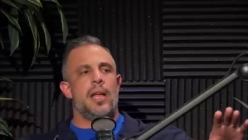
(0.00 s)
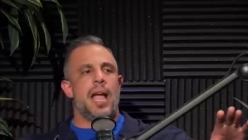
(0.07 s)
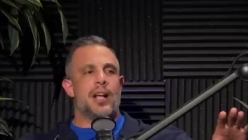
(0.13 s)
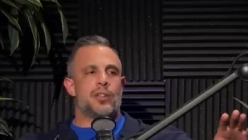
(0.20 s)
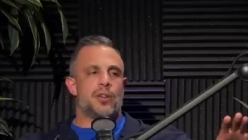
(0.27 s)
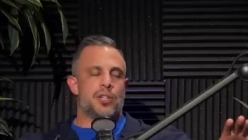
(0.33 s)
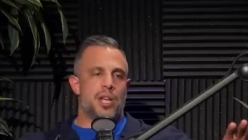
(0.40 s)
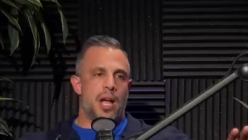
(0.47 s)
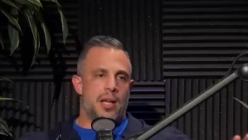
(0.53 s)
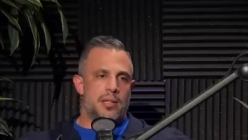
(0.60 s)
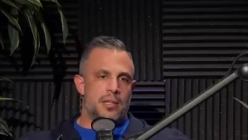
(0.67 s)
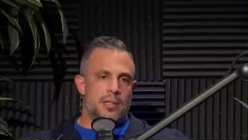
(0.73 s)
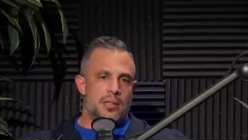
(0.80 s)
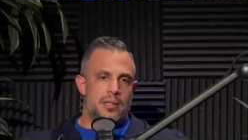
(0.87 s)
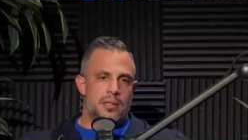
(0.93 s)

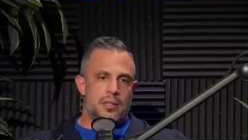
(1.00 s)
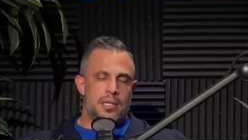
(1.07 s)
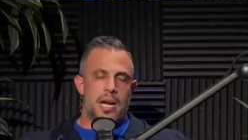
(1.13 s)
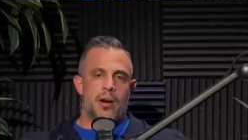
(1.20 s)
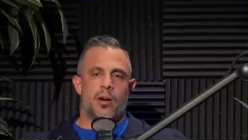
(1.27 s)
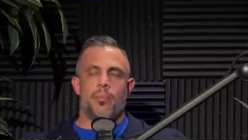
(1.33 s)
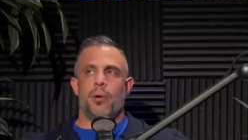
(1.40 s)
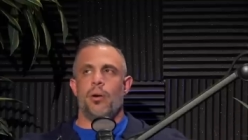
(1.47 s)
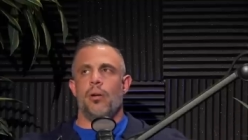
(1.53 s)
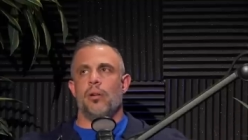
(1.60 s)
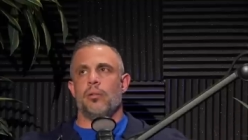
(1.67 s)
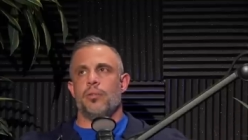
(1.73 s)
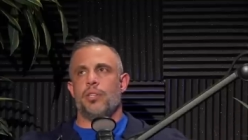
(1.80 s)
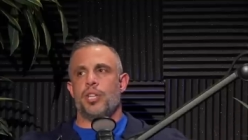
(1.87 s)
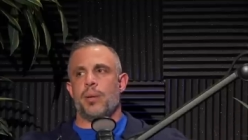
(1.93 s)
Exercise is
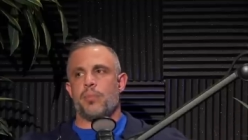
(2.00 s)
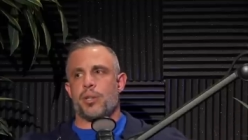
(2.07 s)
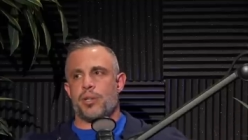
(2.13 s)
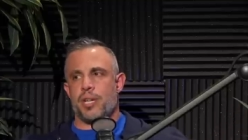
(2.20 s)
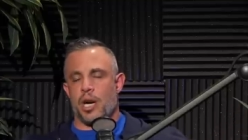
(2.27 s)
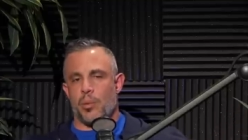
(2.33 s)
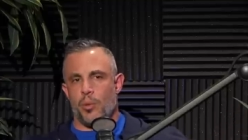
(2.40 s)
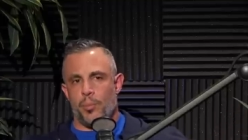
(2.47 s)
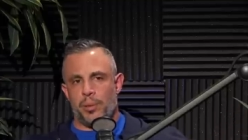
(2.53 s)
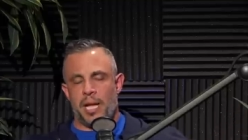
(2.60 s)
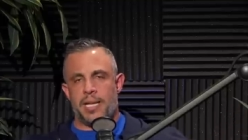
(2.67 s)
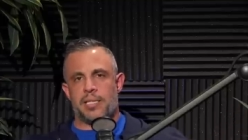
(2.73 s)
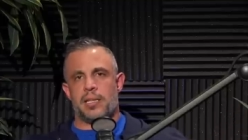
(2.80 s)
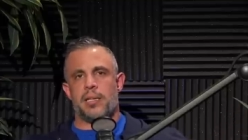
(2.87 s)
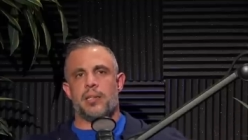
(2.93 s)
terrible. Gyms are terrible
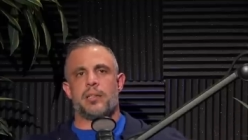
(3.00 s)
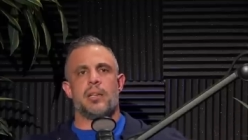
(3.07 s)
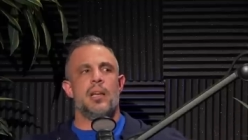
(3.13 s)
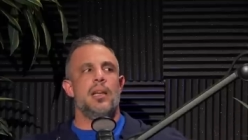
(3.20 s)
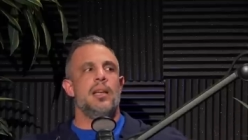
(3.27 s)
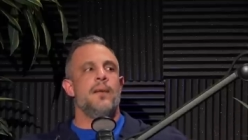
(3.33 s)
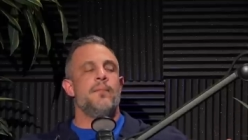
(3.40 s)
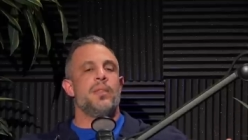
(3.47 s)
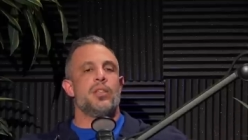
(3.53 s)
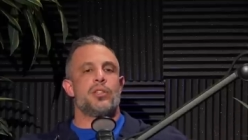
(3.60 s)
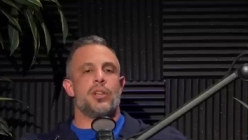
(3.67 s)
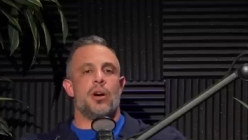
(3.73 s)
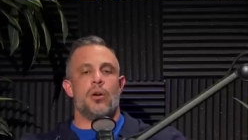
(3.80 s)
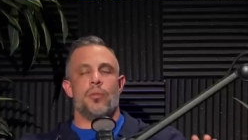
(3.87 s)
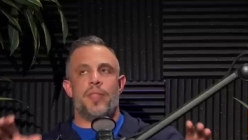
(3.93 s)
places.
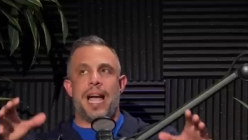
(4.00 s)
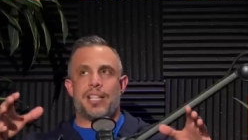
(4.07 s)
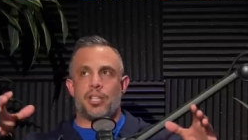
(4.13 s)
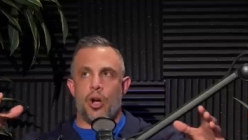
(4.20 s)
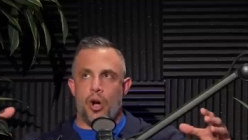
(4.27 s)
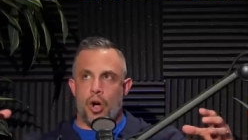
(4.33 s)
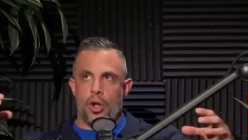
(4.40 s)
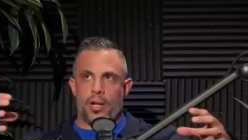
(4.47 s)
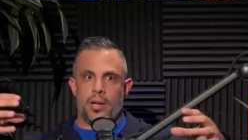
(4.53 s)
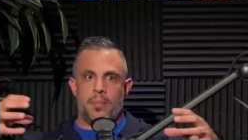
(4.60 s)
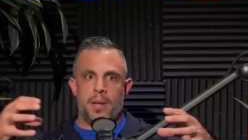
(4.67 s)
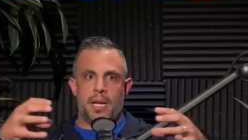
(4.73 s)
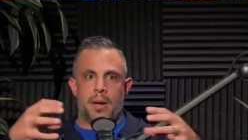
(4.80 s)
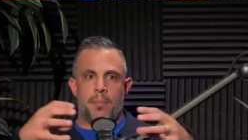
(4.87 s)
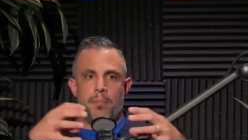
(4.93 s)
So that's all going to
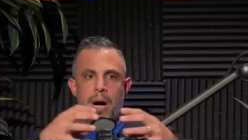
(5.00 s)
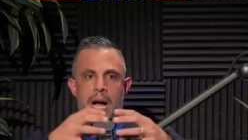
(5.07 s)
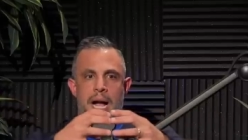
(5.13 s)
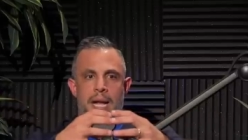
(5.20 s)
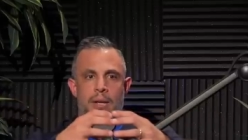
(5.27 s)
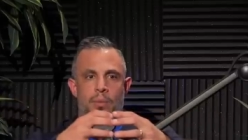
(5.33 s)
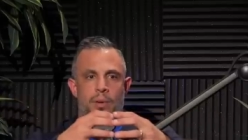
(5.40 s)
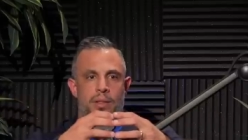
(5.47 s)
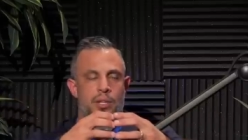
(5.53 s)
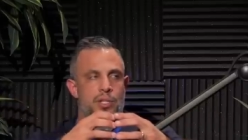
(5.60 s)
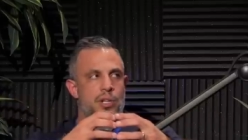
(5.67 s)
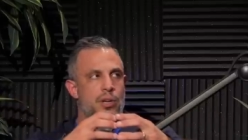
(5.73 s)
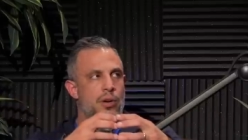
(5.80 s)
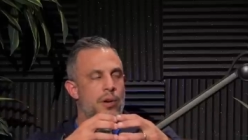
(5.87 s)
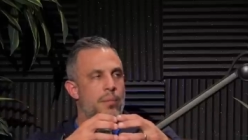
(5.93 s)
be combined with this
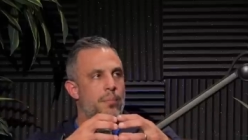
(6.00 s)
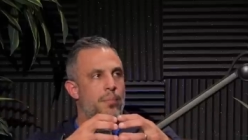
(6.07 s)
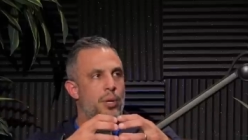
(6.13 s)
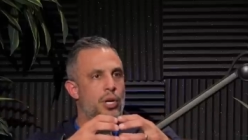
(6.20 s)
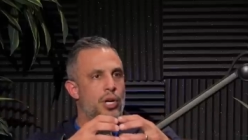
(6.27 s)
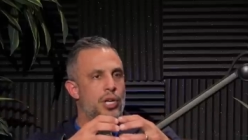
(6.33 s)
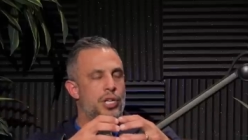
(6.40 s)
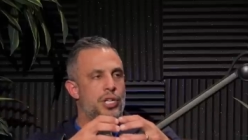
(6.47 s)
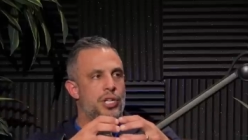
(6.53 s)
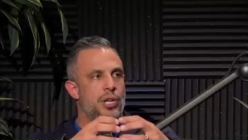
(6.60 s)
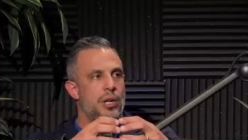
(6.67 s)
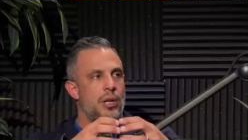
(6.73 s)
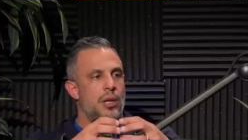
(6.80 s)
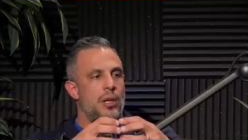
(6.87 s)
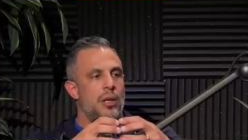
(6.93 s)
current push
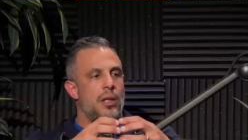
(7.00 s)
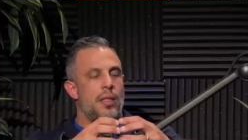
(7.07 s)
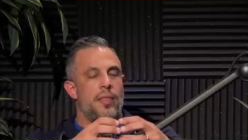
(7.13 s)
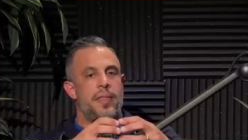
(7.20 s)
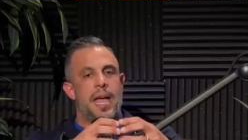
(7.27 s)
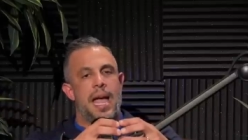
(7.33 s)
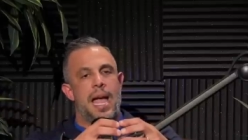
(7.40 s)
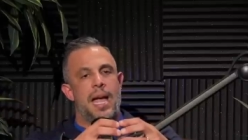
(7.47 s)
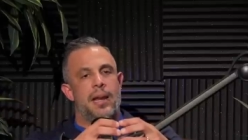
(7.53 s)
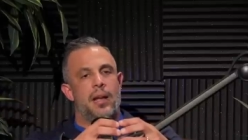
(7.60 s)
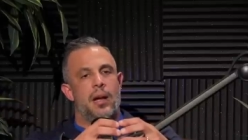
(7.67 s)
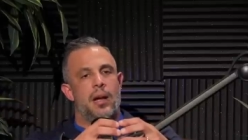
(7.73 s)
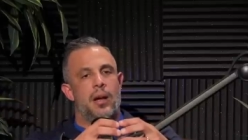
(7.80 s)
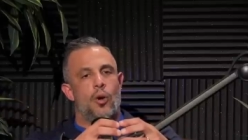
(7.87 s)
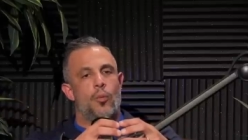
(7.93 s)
that
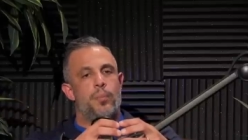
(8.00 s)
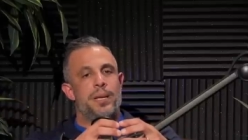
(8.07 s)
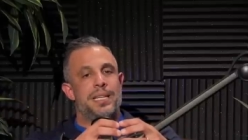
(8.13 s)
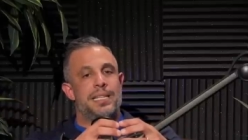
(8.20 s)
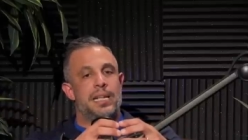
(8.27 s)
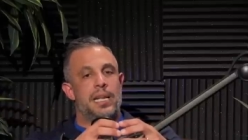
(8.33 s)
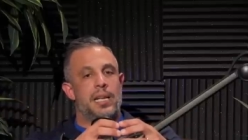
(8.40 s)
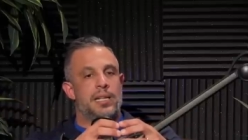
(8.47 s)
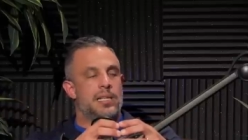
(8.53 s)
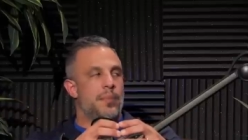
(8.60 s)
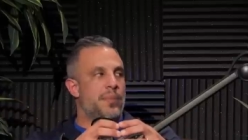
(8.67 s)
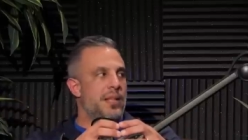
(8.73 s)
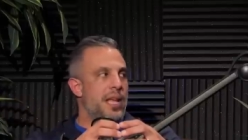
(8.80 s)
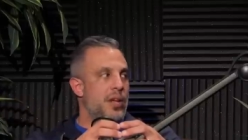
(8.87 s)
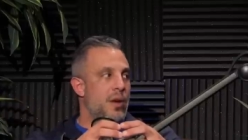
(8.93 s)
uh, obesity is
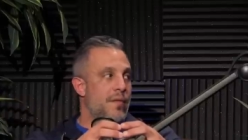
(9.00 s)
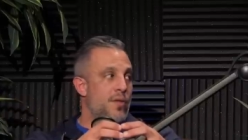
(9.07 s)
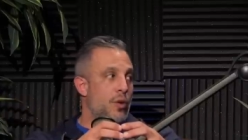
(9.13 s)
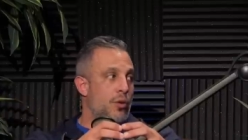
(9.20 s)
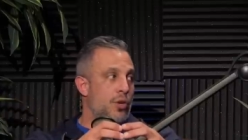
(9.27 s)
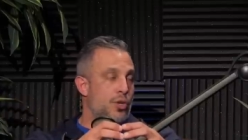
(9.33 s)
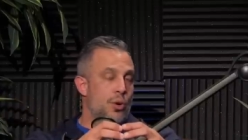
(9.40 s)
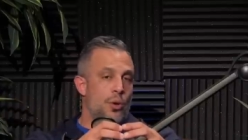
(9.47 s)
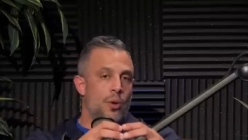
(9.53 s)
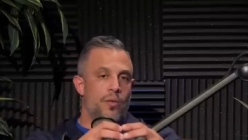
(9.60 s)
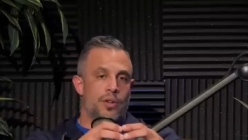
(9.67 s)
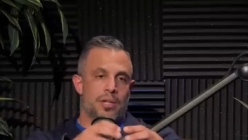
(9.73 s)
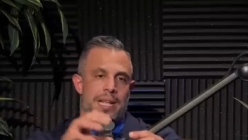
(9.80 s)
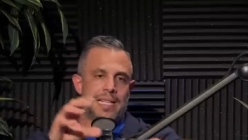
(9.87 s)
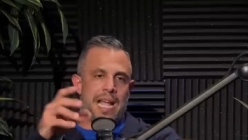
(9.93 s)
something that you have no control
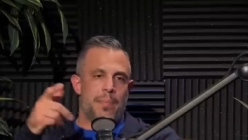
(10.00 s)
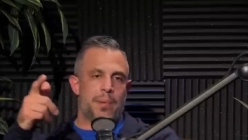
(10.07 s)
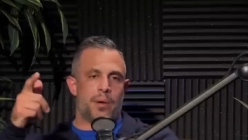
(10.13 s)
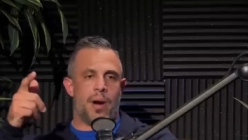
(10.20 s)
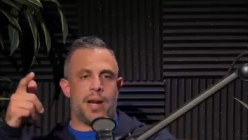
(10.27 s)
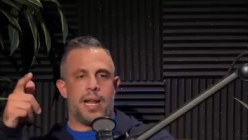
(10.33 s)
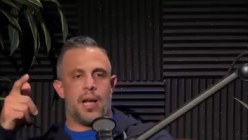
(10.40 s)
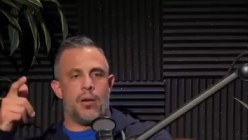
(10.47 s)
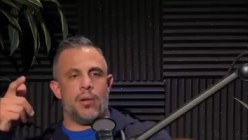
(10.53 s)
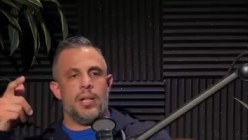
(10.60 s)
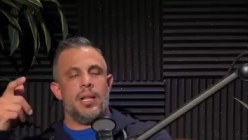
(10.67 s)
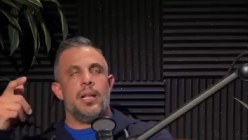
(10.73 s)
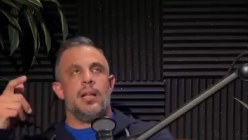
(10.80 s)
over. So that's happening right now.